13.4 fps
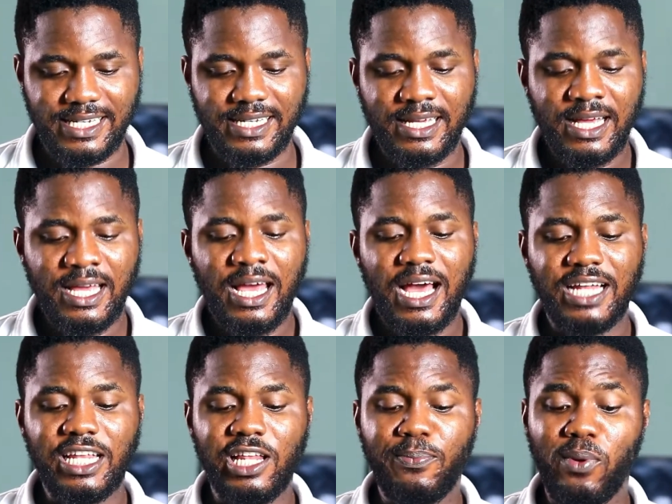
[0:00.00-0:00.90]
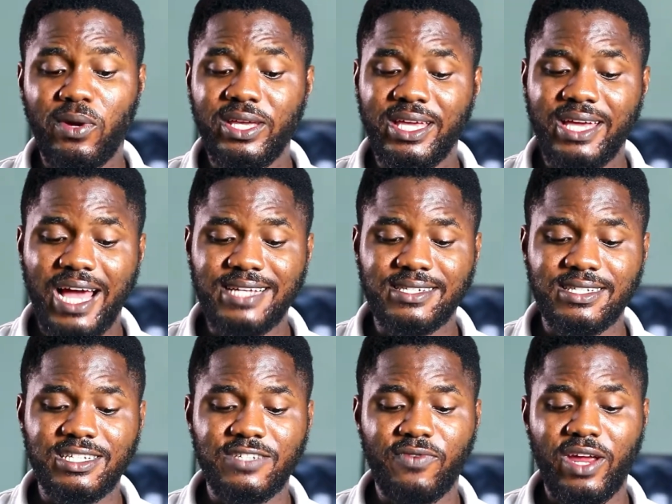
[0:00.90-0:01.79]
The lipoic acid
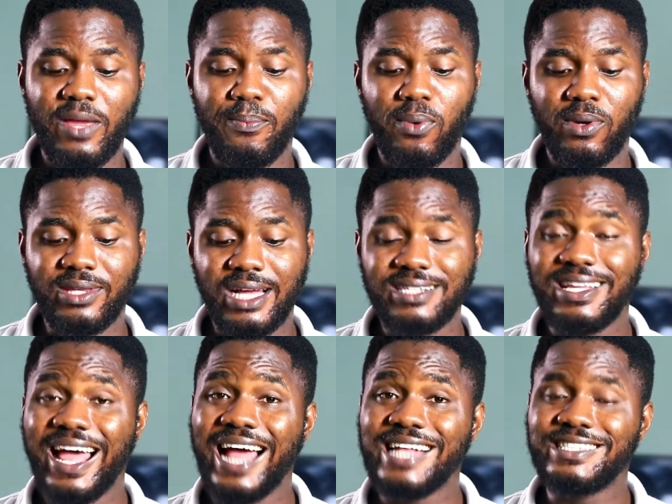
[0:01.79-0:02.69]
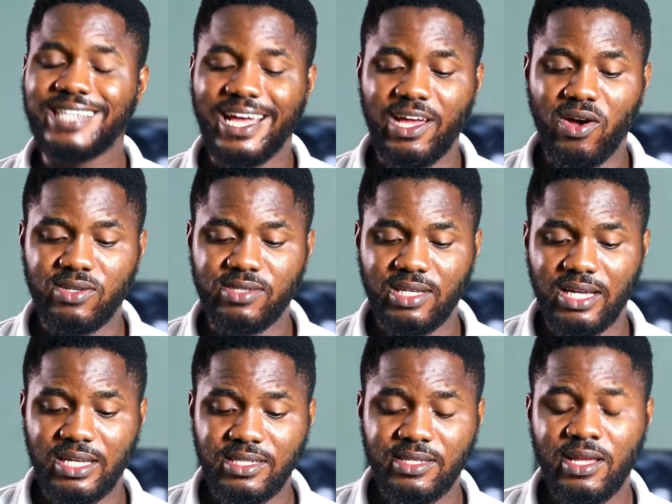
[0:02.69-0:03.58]
is very important
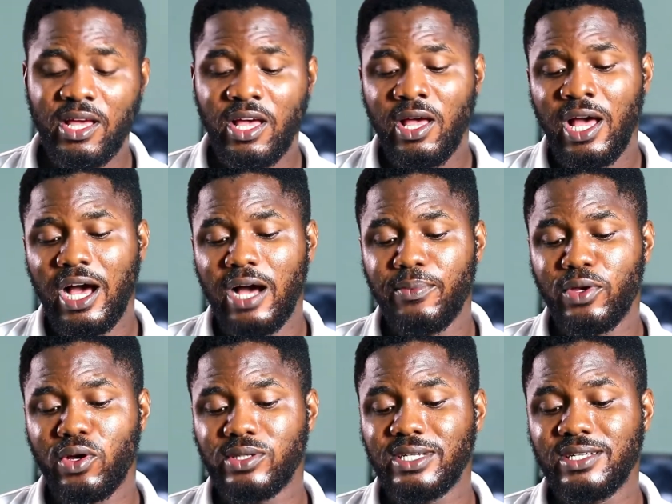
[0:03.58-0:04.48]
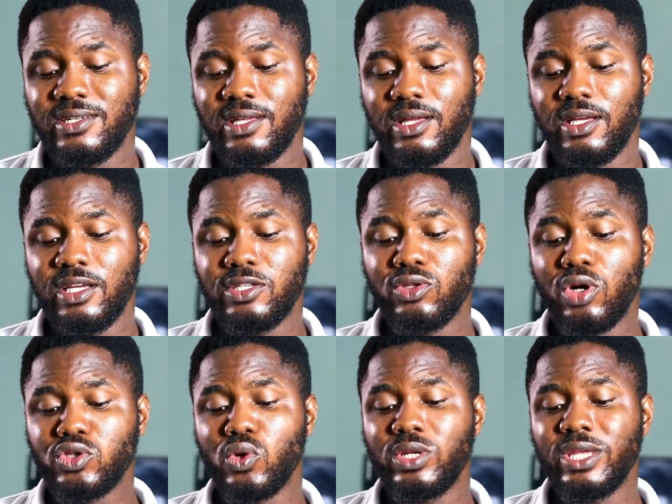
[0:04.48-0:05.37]
antioxidant because it
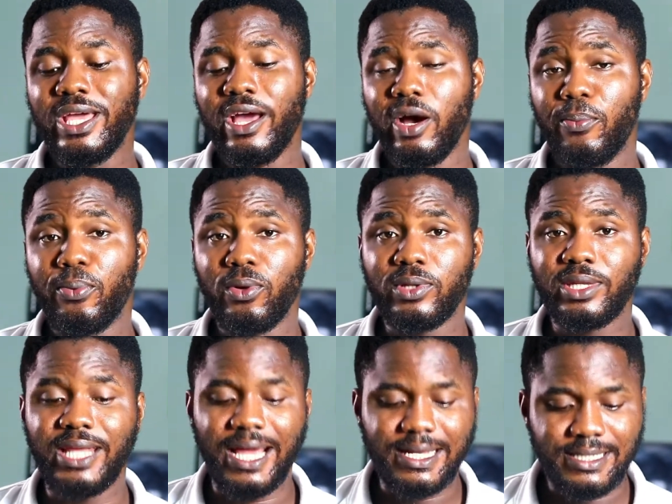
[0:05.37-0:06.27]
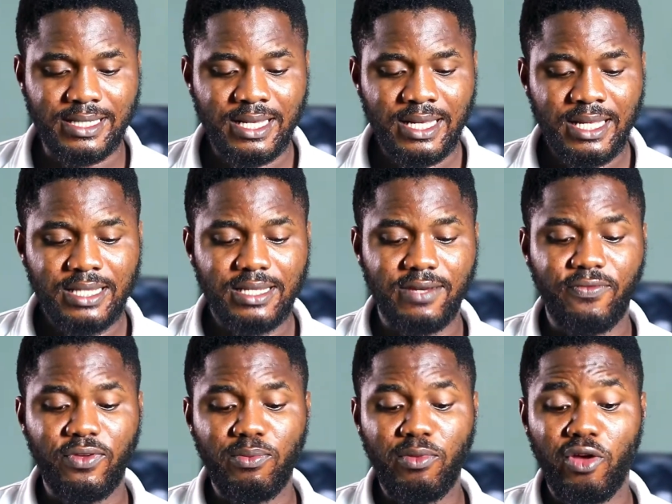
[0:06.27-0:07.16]
not only helps protect the
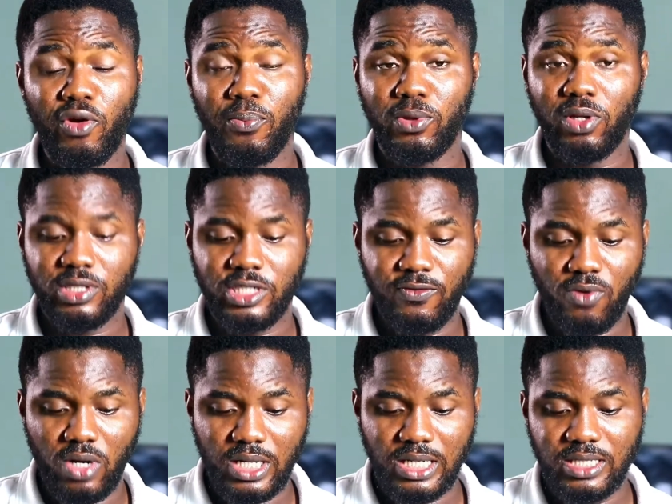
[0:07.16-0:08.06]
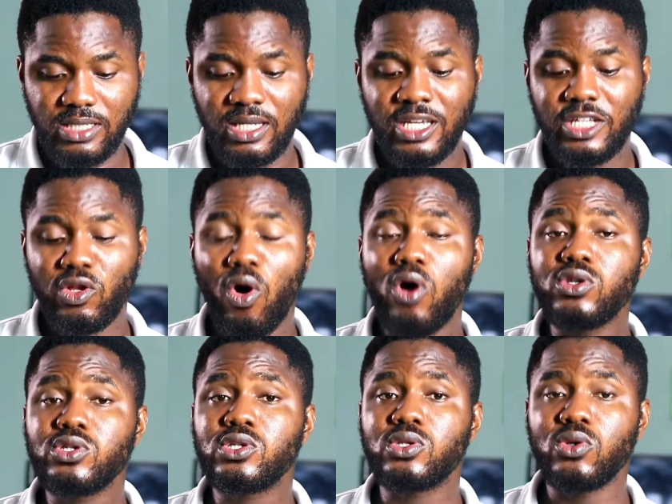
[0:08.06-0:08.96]
female reproductive organs, it
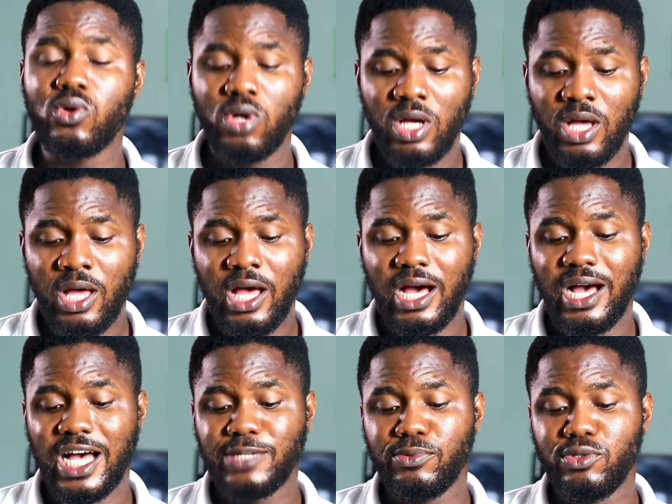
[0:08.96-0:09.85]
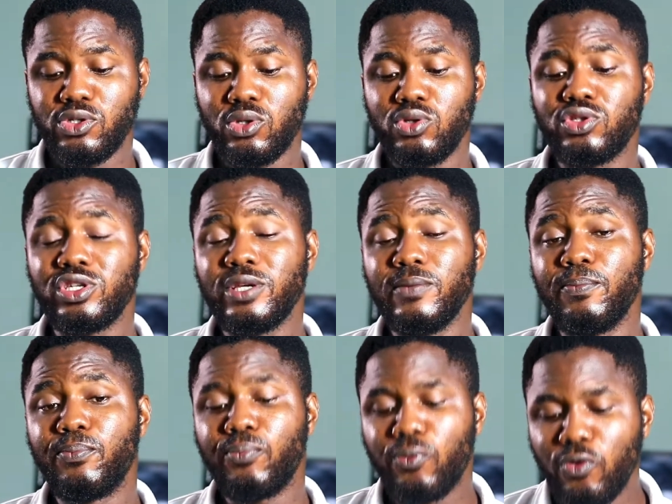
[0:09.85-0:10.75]
also has been shown to
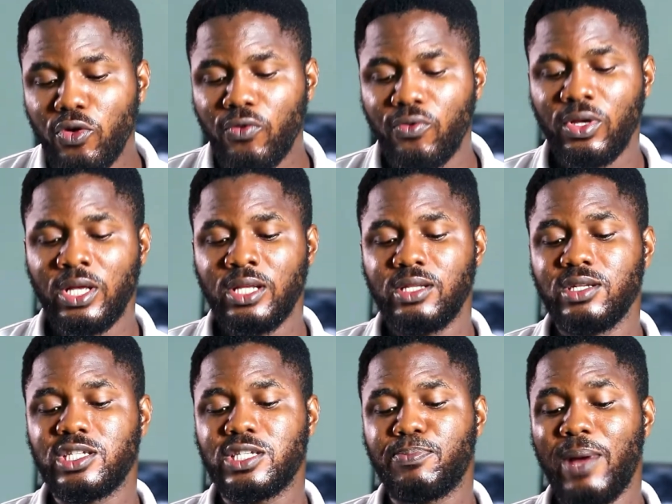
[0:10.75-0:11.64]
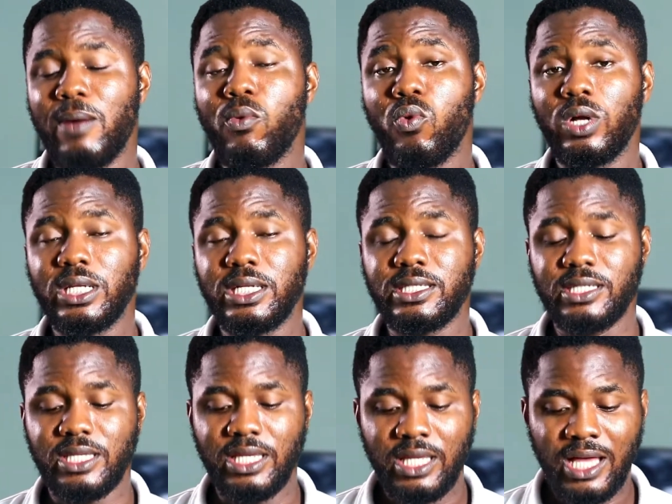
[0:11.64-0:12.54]
improve the sperm
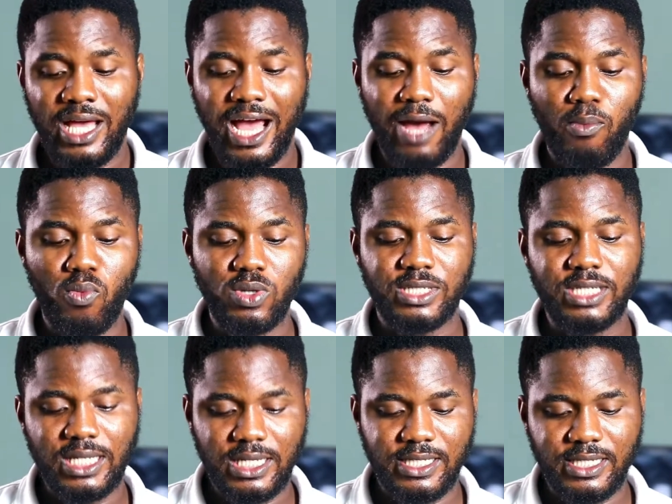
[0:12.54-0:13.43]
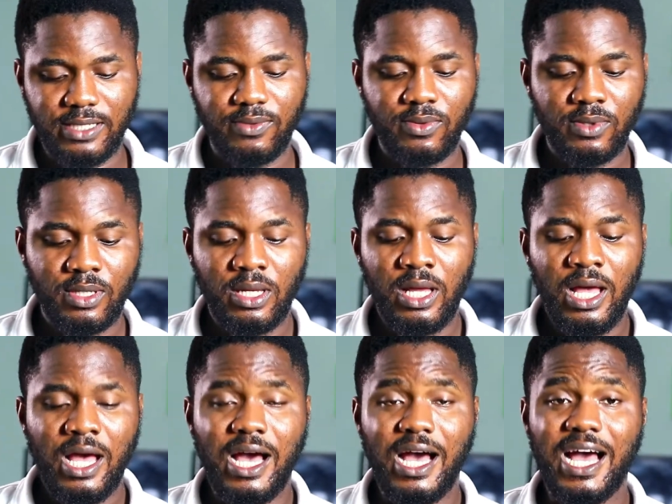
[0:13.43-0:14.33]
quality and motility.
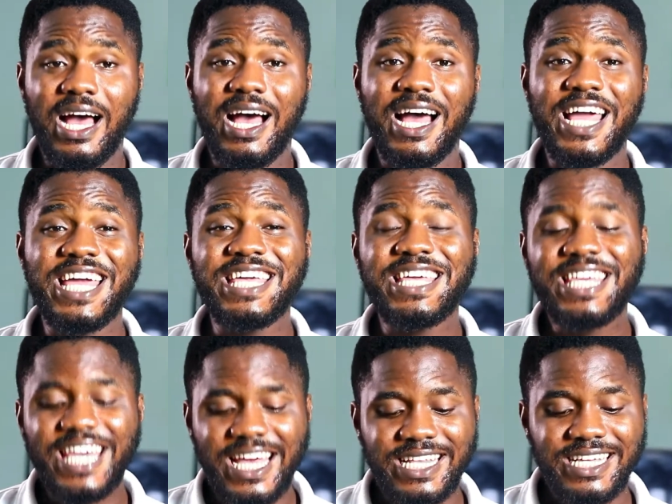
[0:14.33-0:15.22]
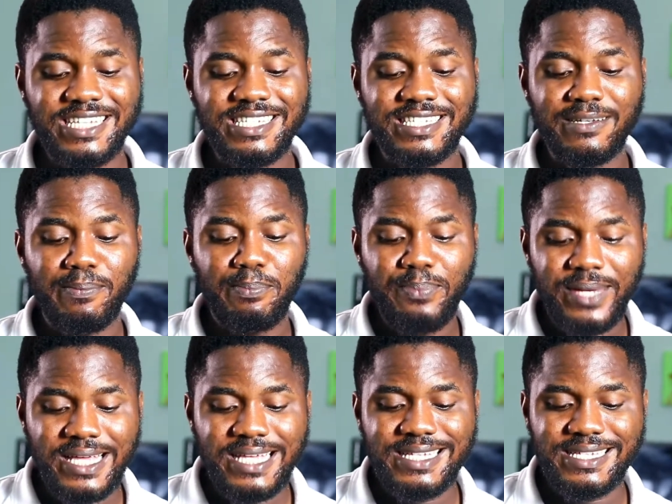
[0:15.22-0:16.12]
Again is the
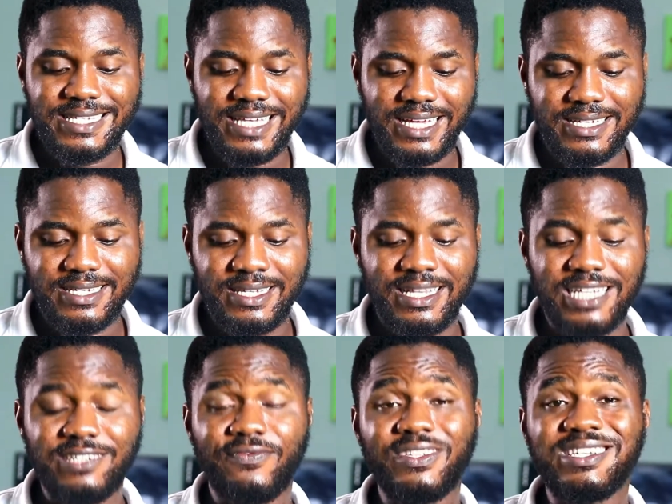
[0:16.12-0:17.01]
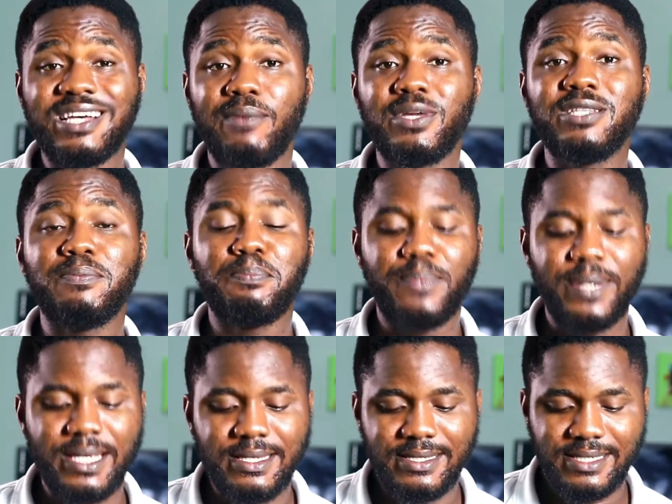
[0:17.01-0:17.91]
B6, that's vitamin
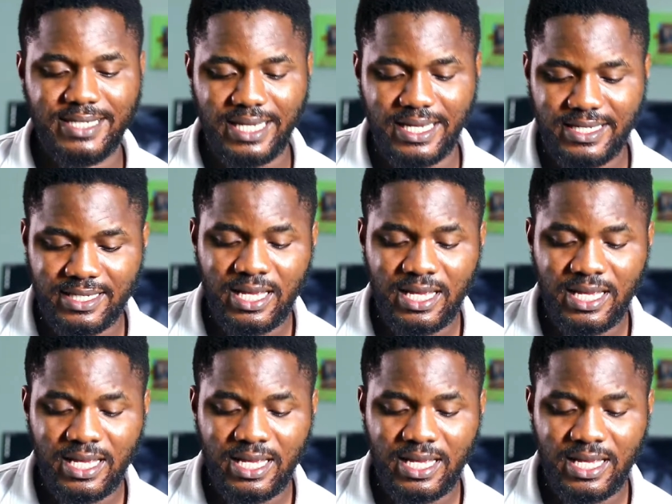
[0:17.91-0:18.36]
B6.